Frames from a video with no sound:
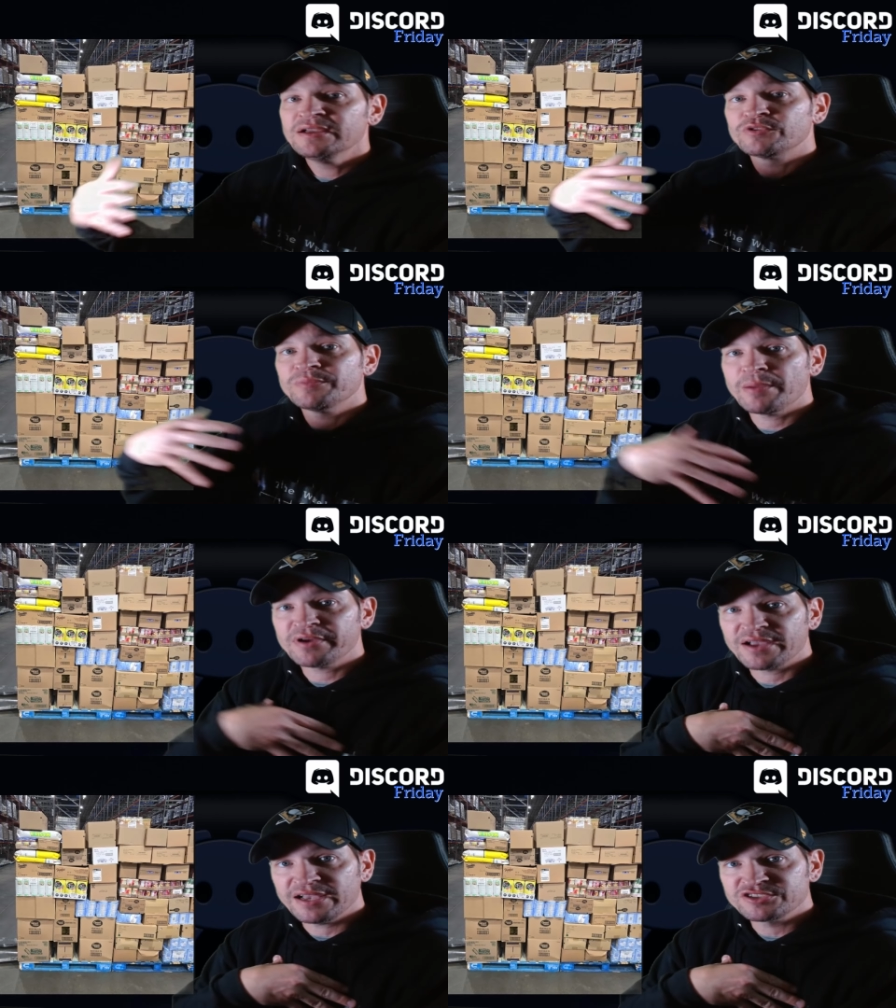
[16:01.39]

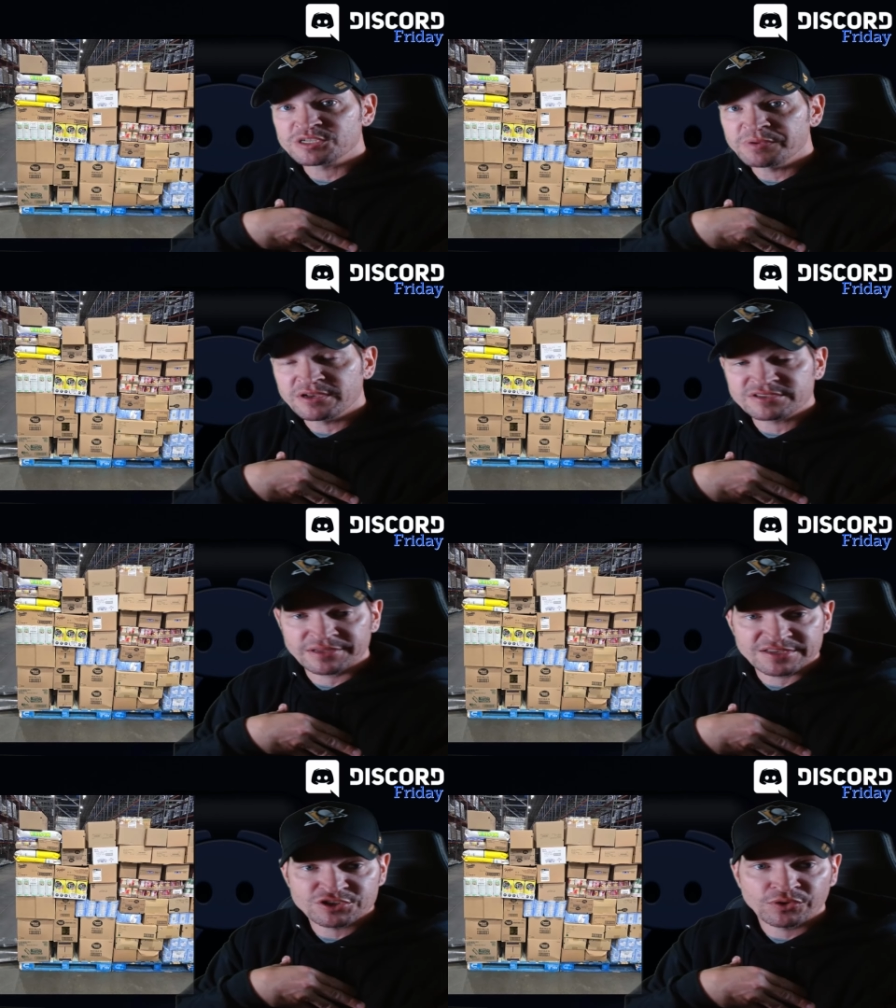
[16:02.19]
Remember, guys, just because
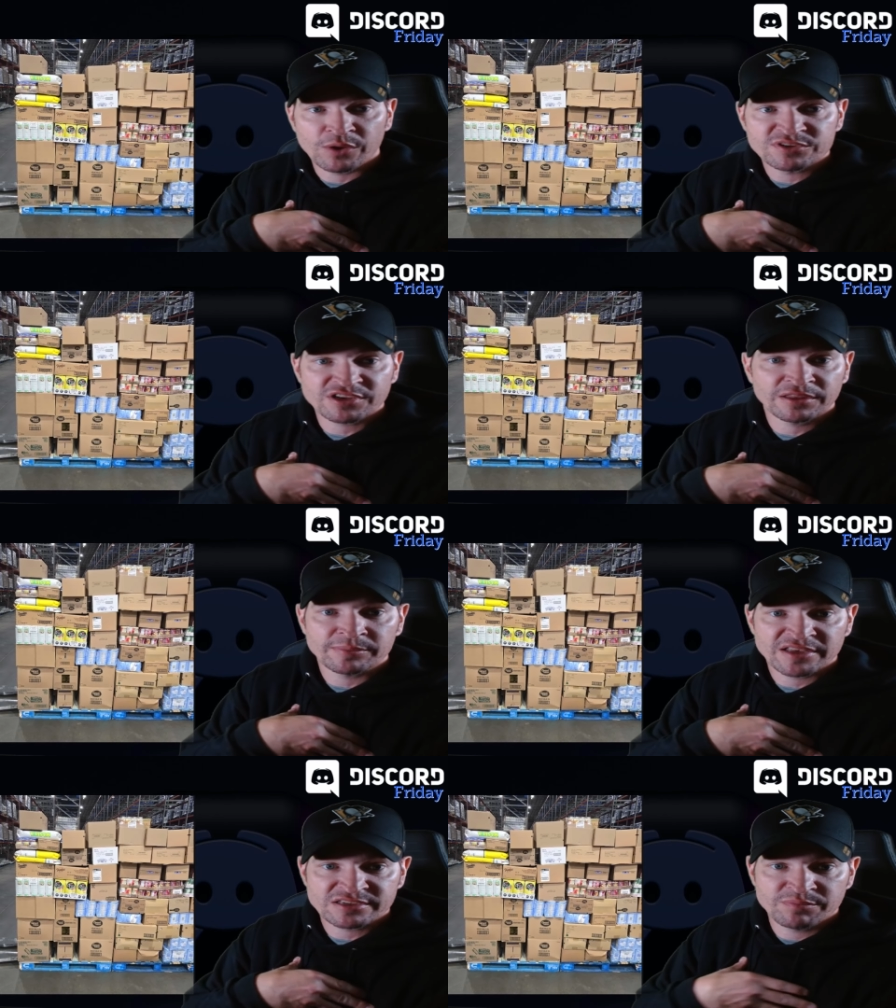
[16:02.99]
I disagree with
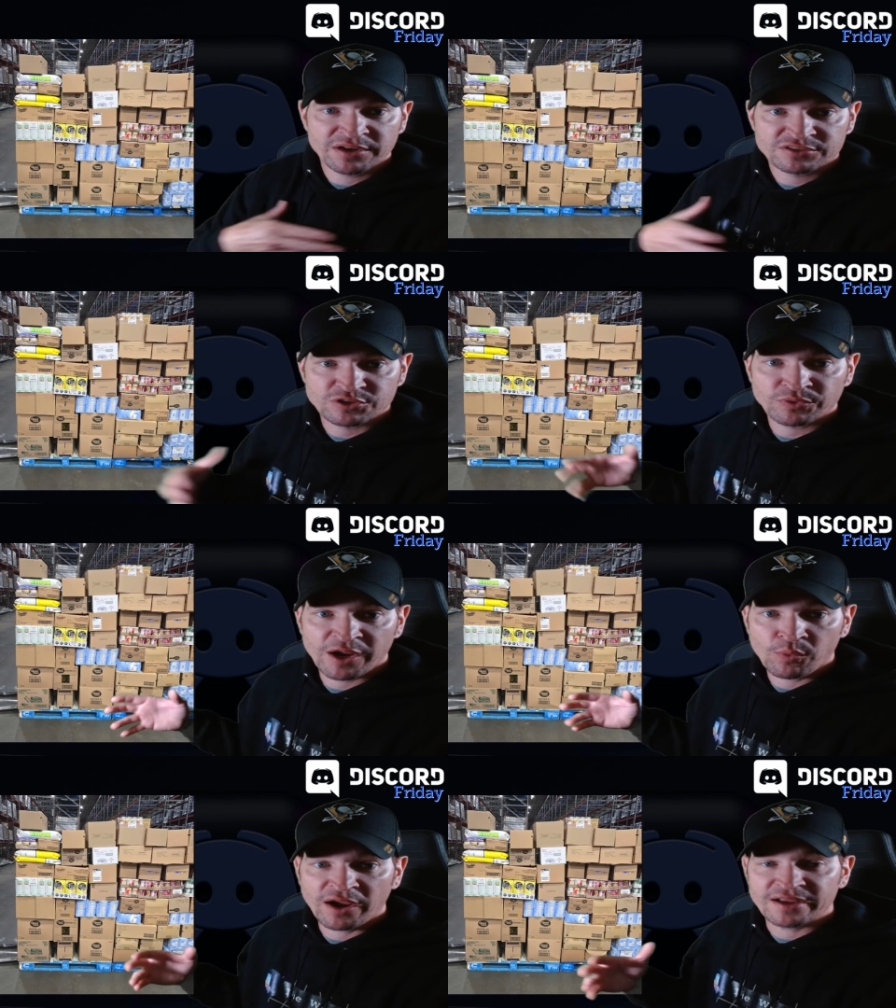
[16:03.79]
something doesn't mean it's the
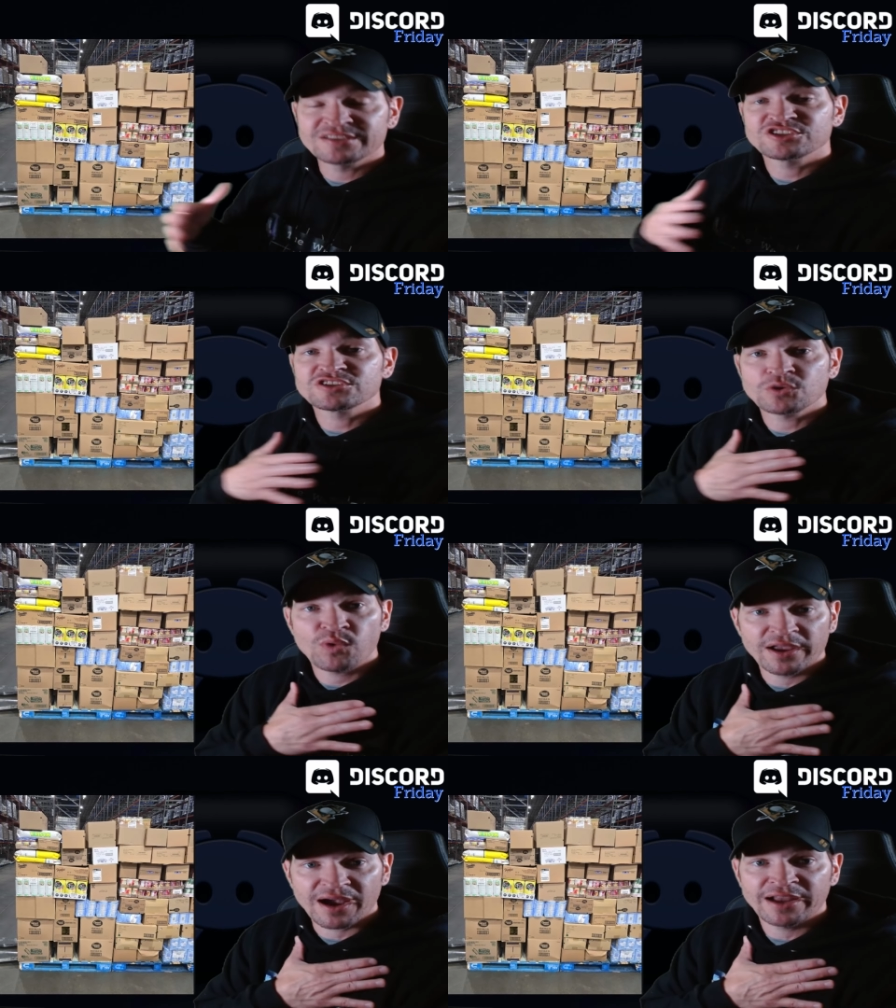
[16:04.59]
right way. It's just the
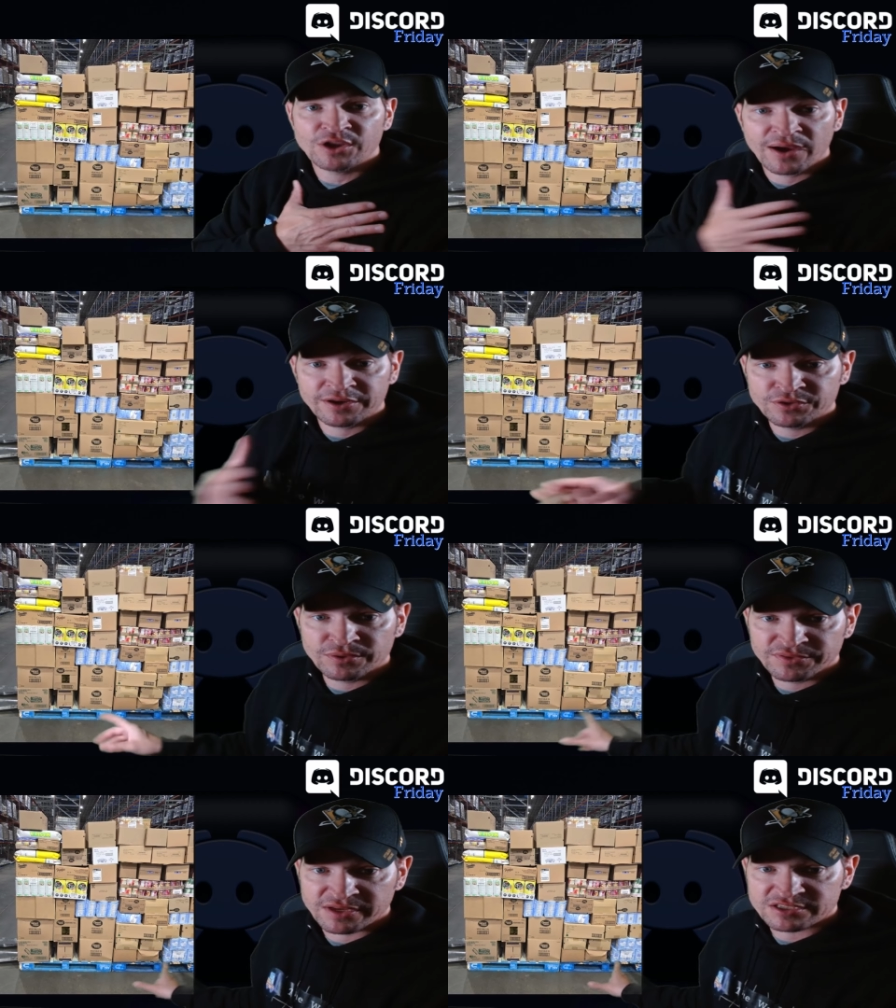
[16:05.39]
way I know how to
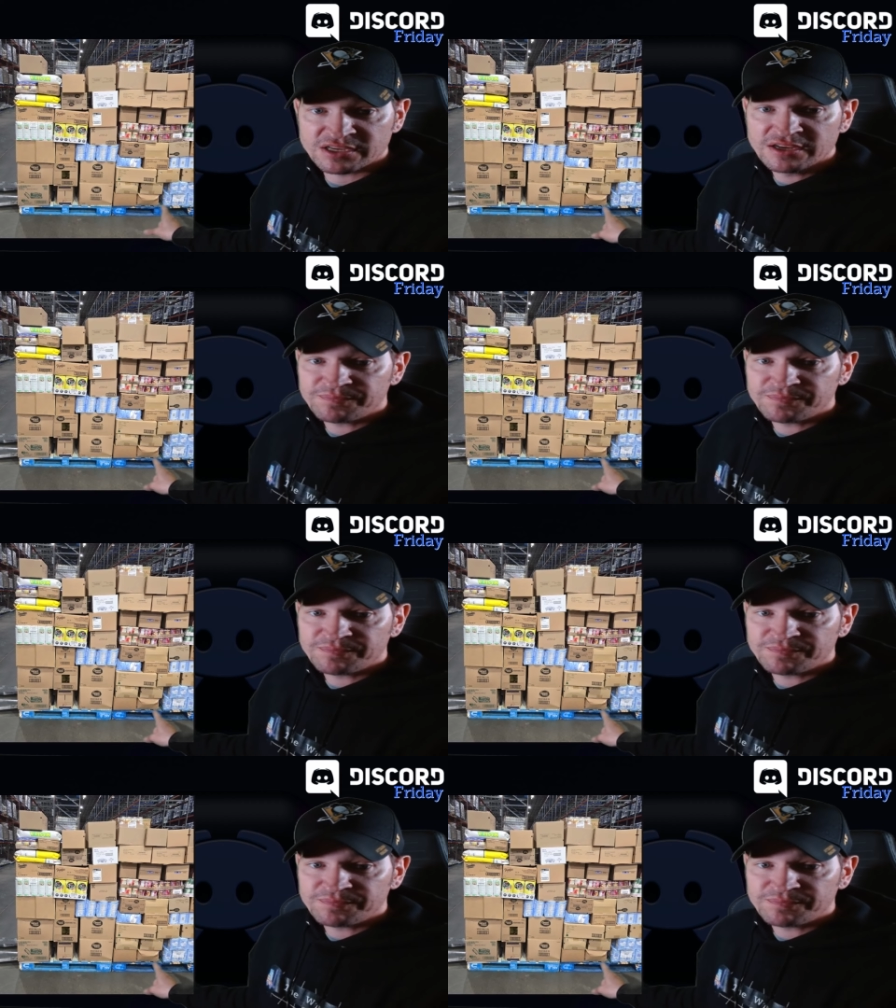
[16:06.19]
do things.